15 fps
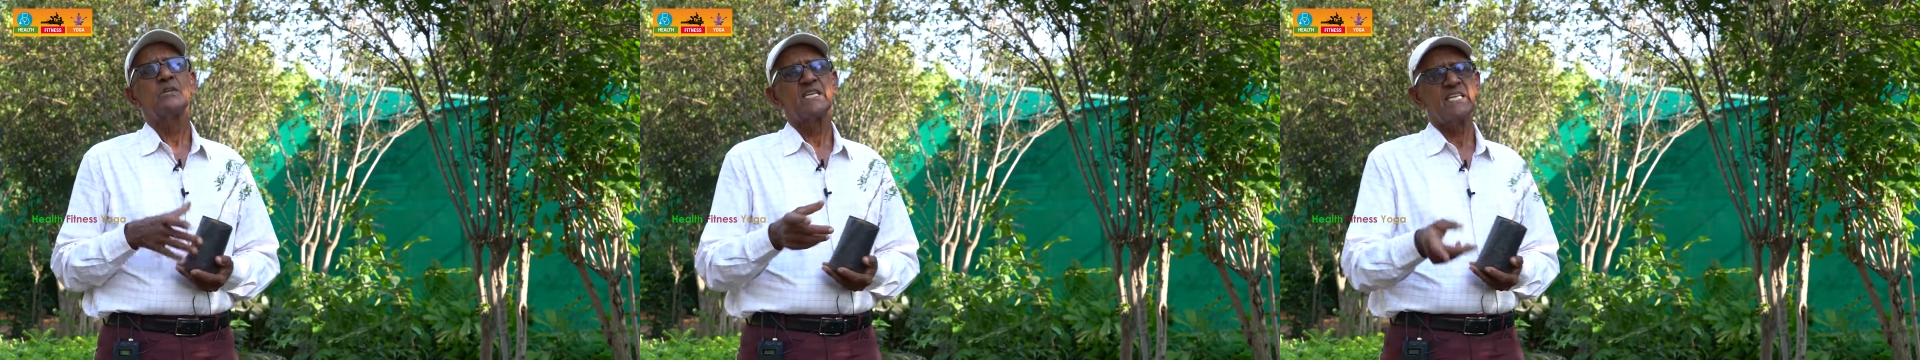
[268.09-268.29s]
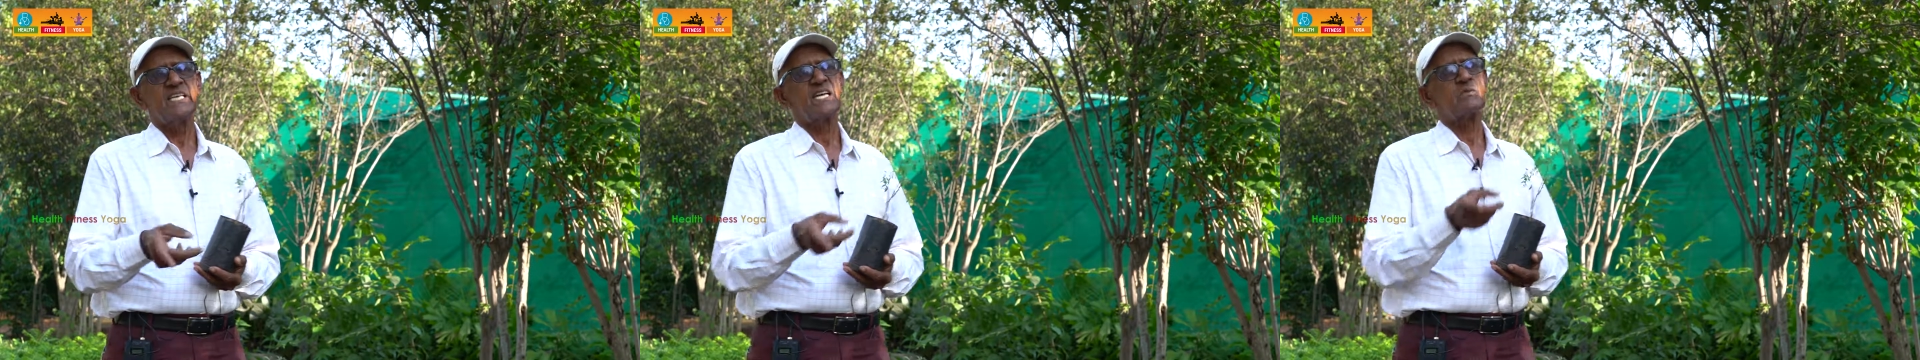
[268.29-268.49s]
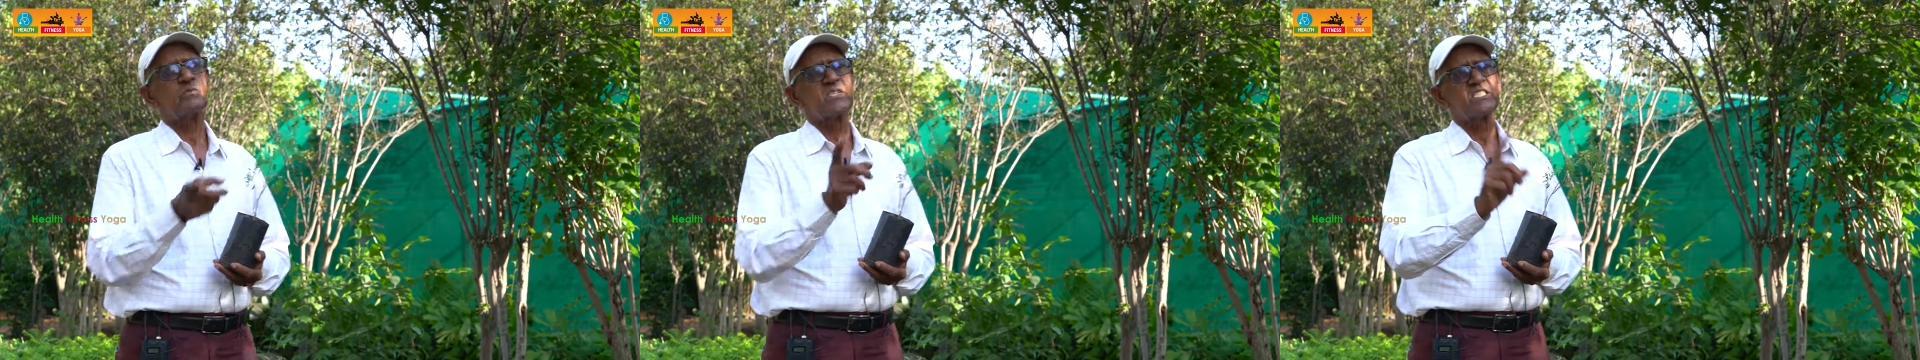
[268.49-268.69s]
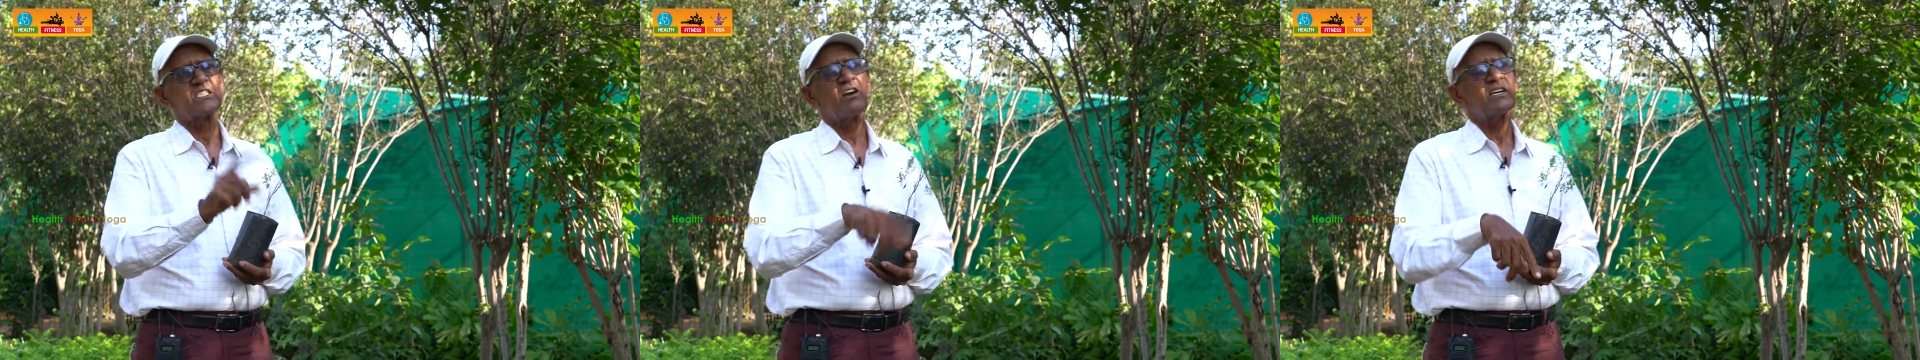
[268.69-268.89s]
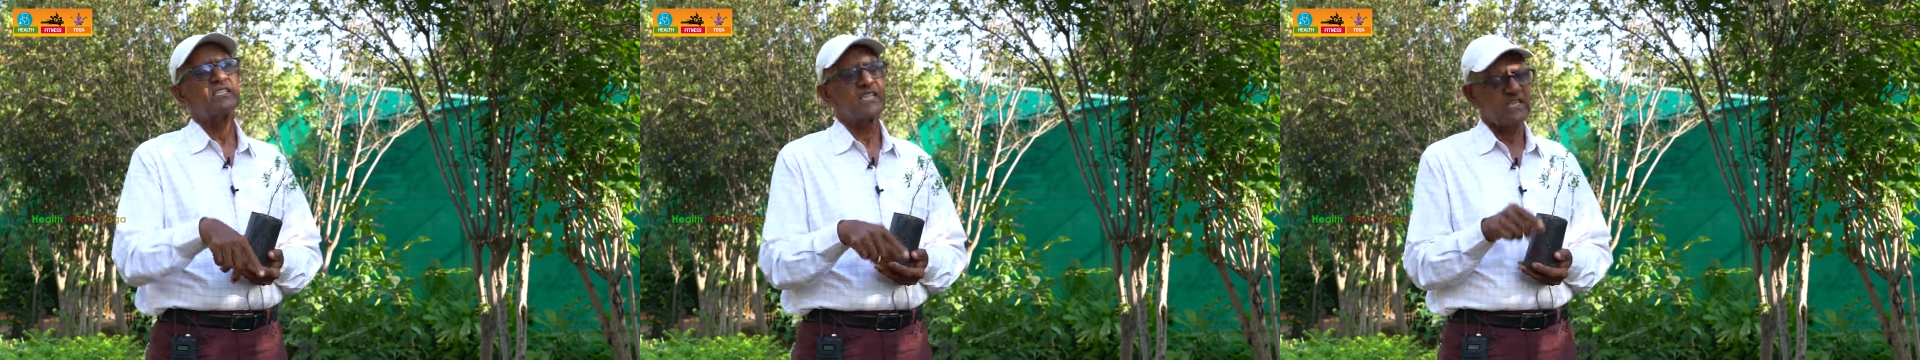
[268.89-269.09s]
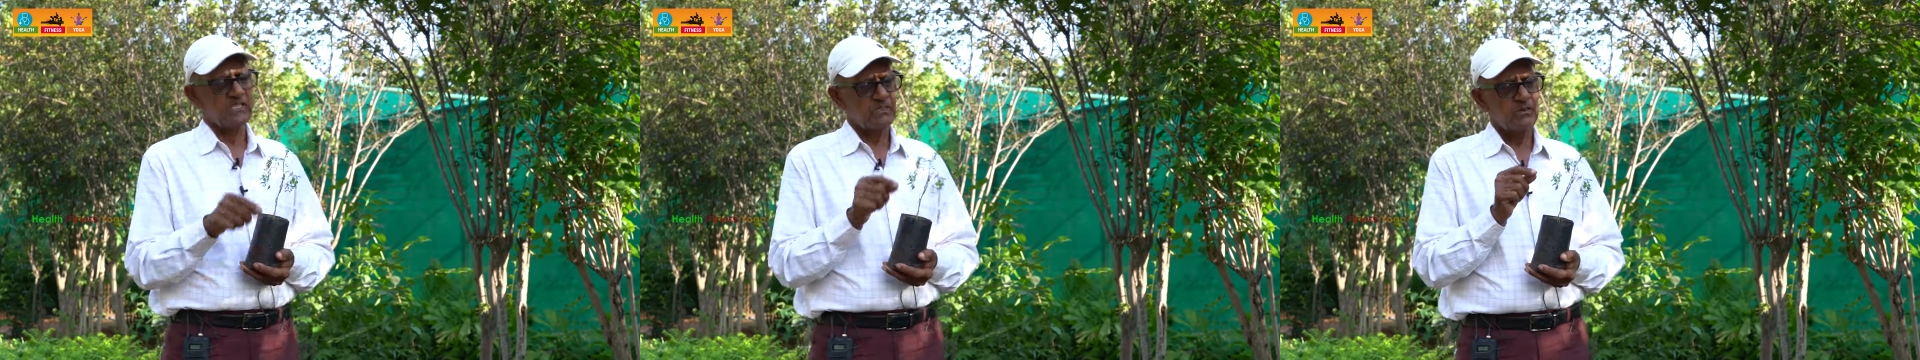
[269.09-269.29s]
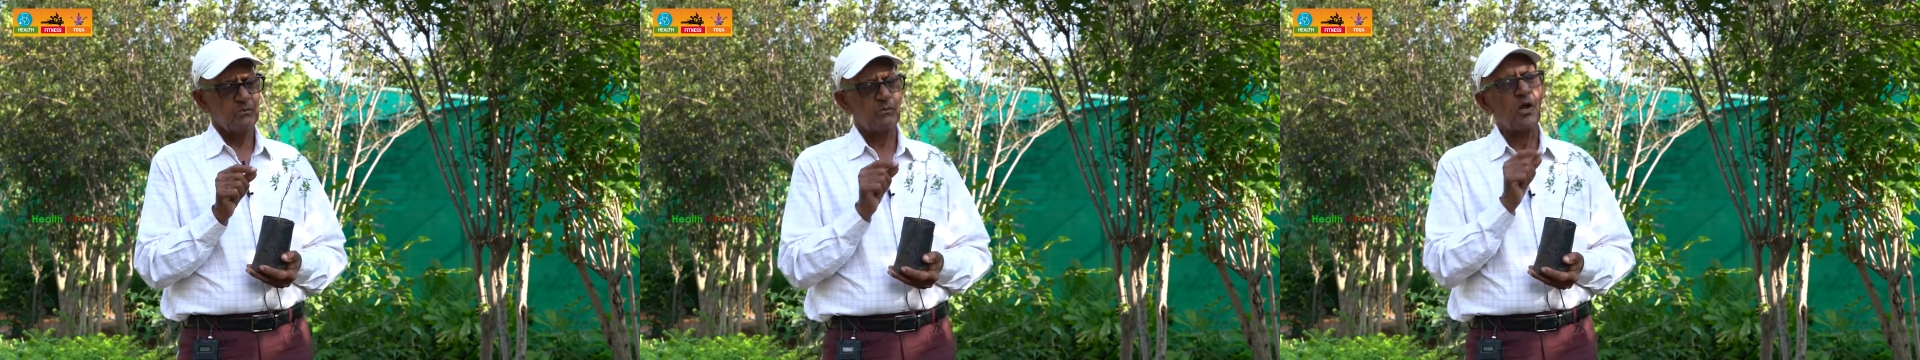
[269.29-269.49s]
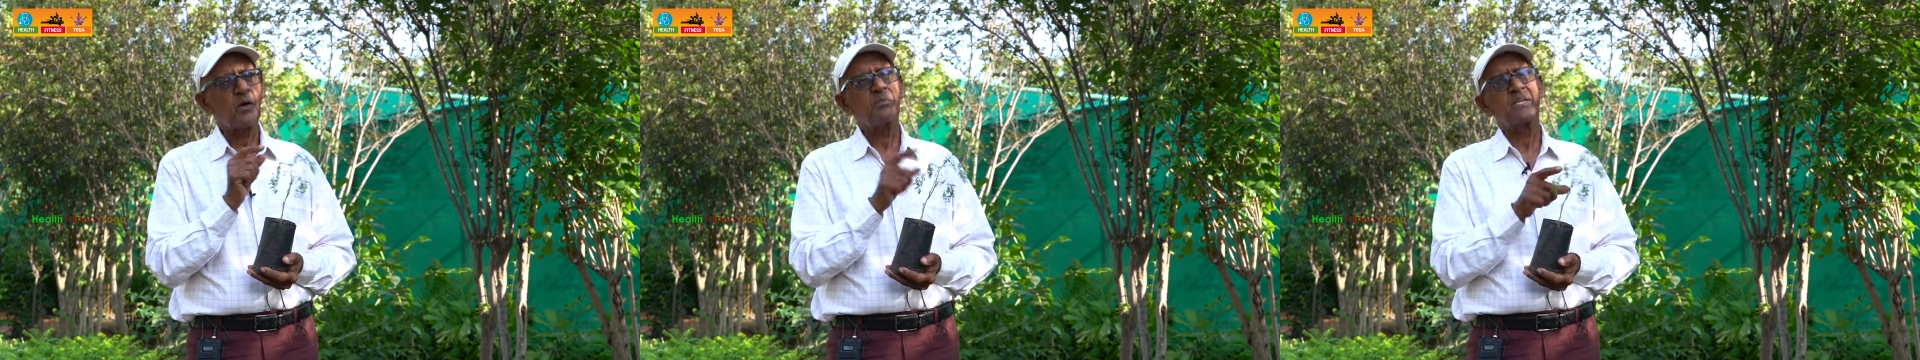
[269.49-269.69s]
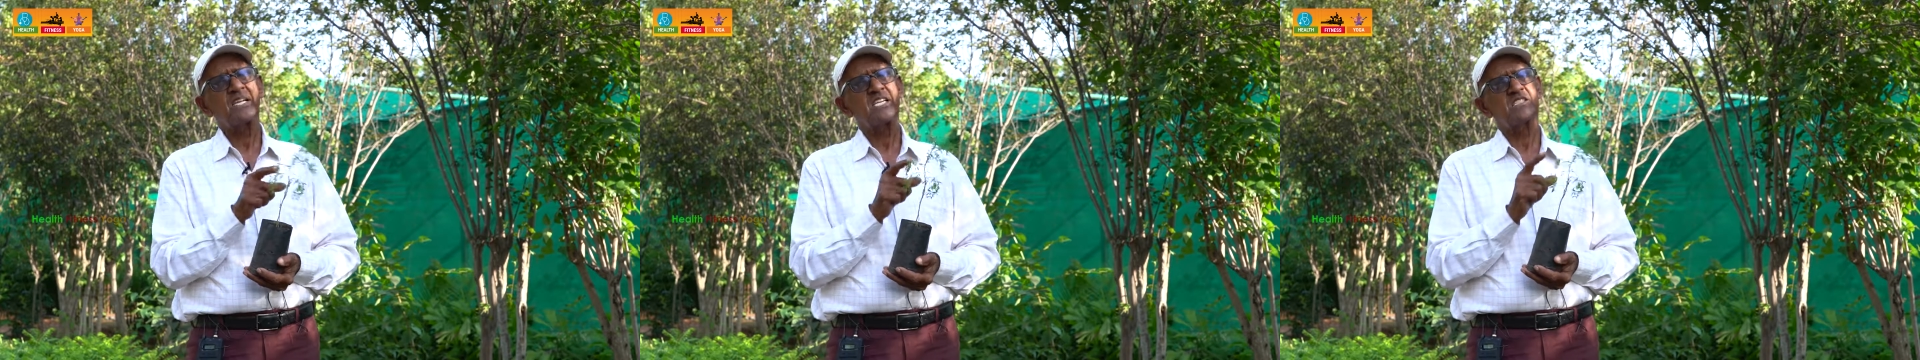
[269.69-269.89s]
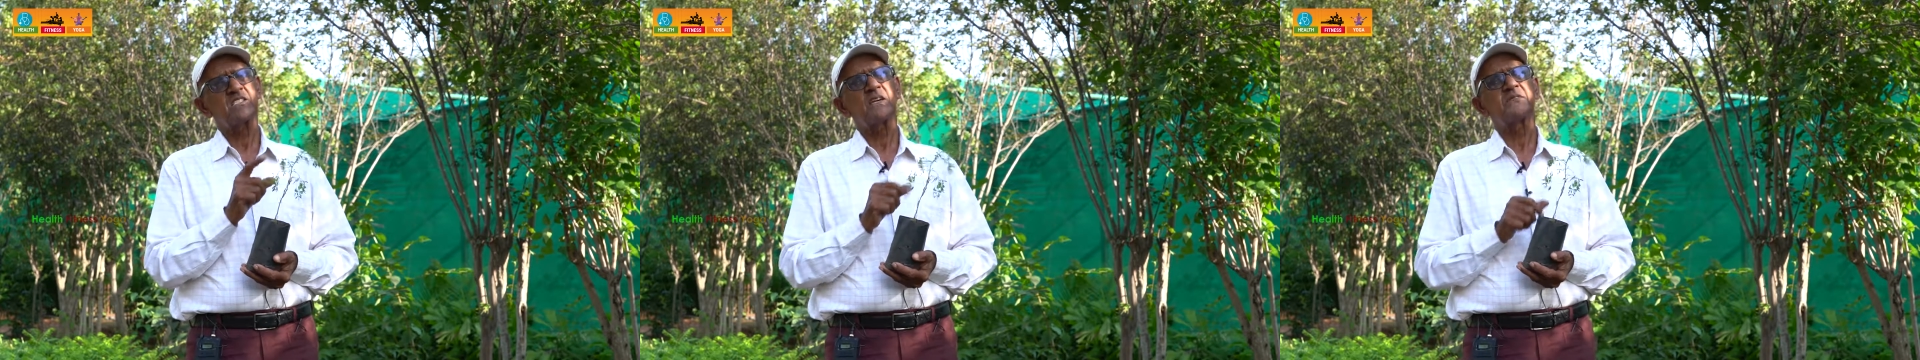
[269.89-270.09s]
here we started
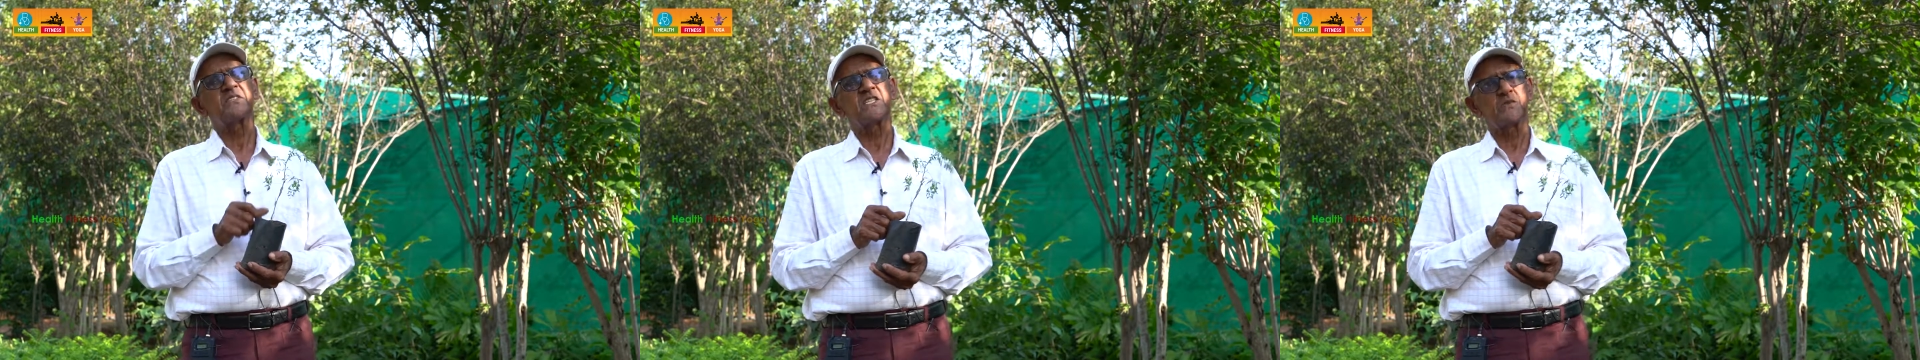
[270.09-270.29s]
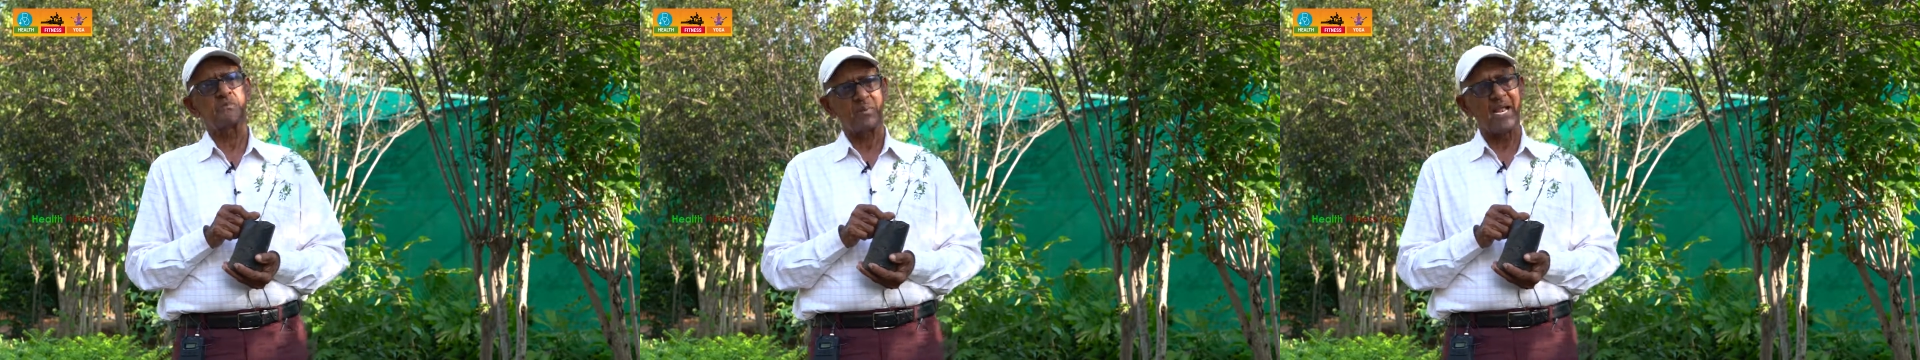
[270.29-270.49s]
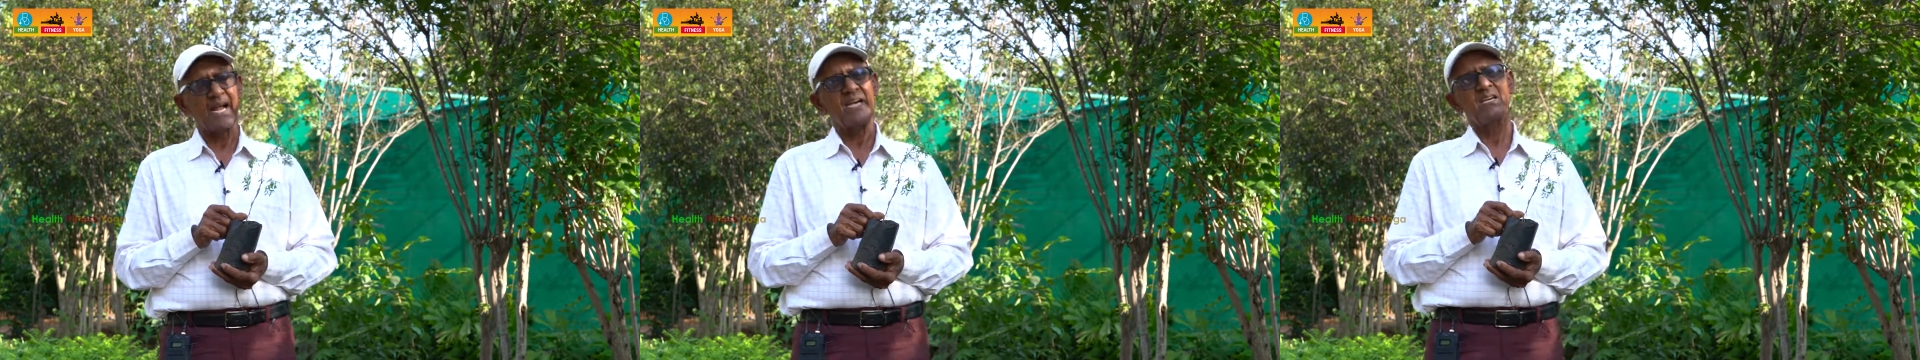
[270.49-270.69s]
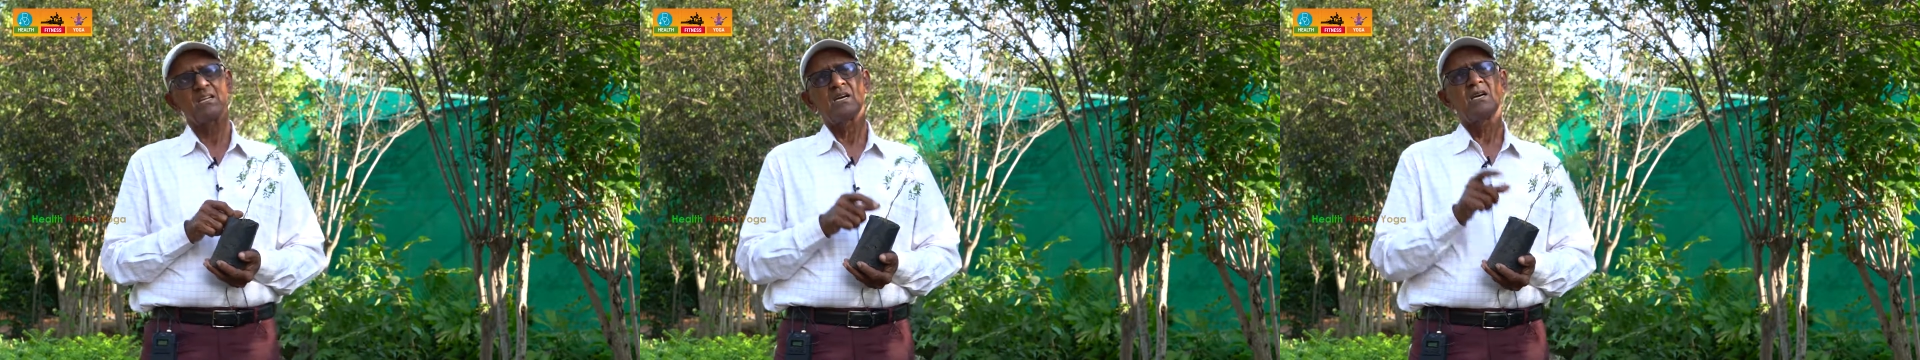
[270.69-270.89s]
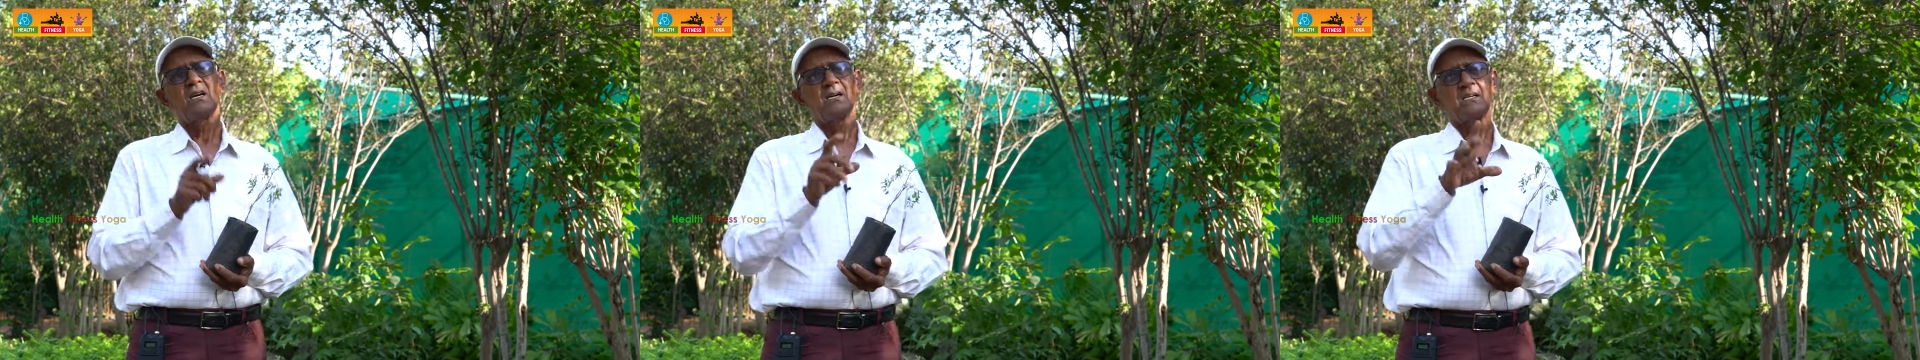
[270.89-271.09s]
propagation of this plant